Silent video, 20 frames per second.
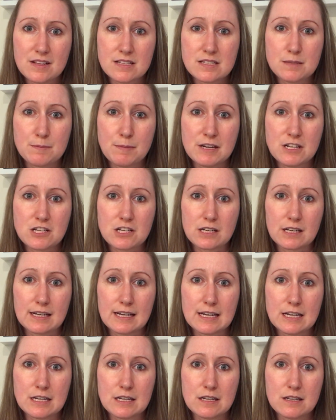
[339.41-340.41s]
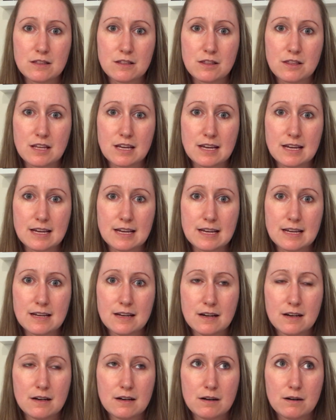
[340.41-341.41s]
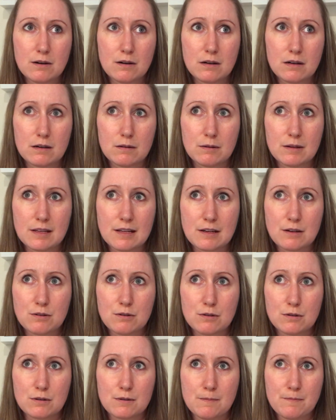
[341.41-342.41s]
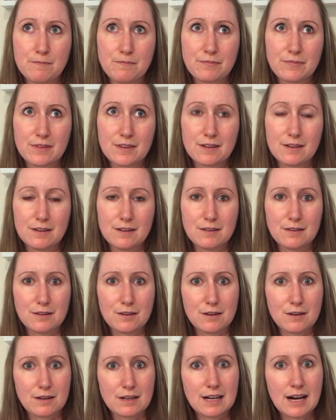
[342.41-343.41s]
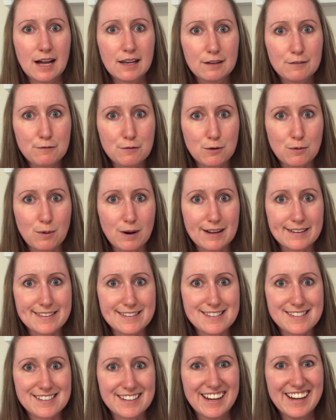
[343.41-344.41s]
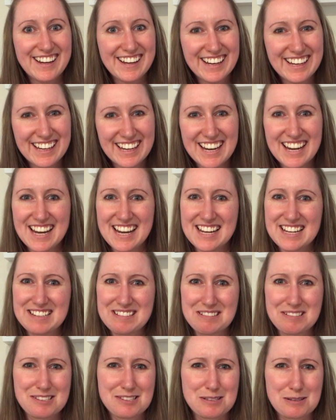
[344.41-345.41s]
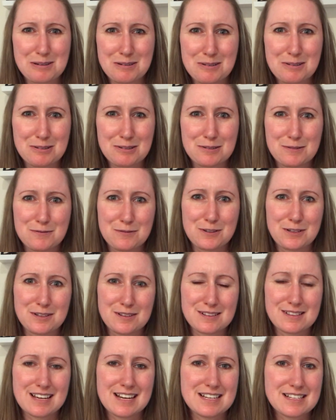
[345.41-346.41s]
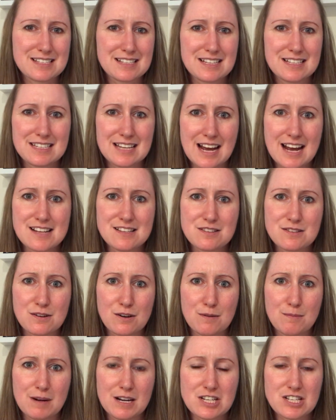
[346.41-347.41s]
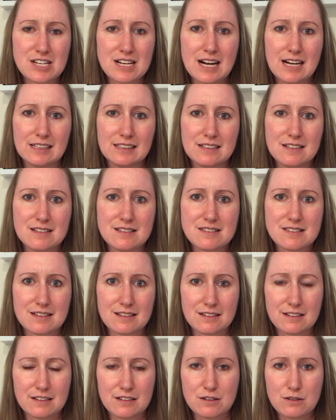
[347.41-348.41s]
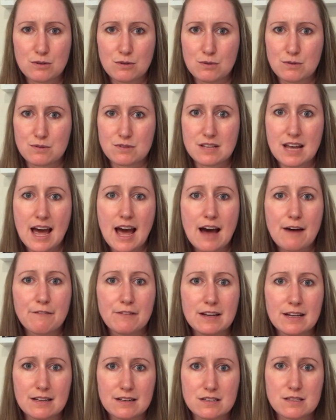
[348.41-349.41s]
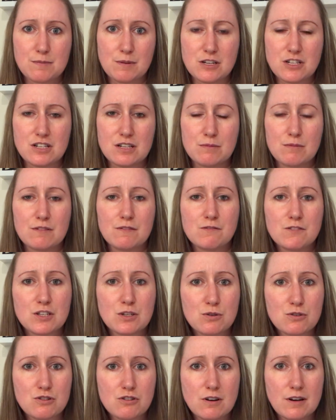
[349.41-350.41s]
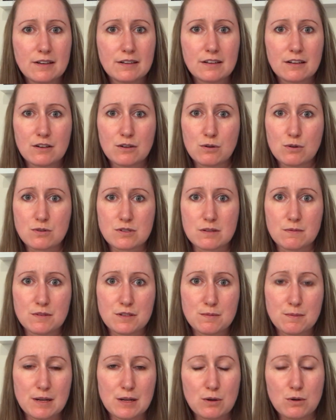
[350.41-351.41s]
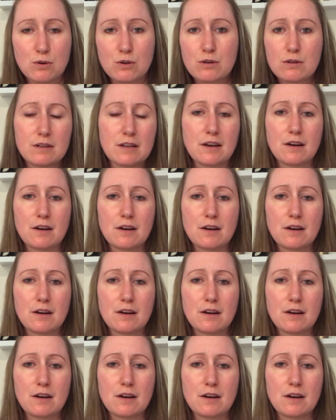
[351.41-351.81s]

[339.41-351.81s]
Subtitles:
especially the, what are they called? The colourful ones. Also not good for you. They just contain so much colours and can cause havoc, especially with children, can cause them to be all,